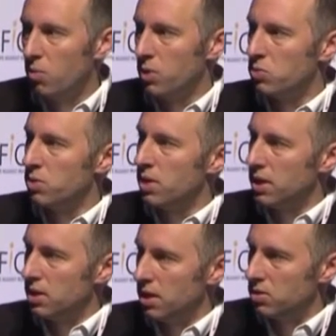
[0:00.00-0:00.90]
which
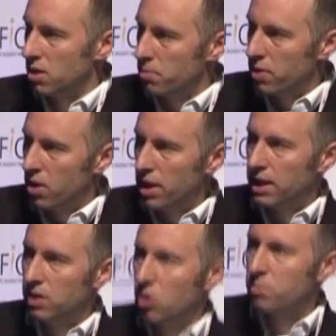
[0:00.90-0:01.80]
is applying an
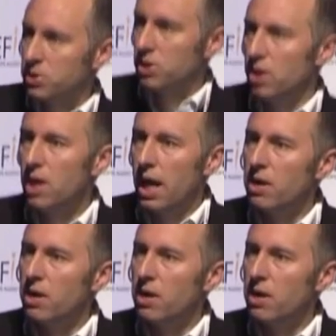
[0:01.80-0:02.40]
algometer,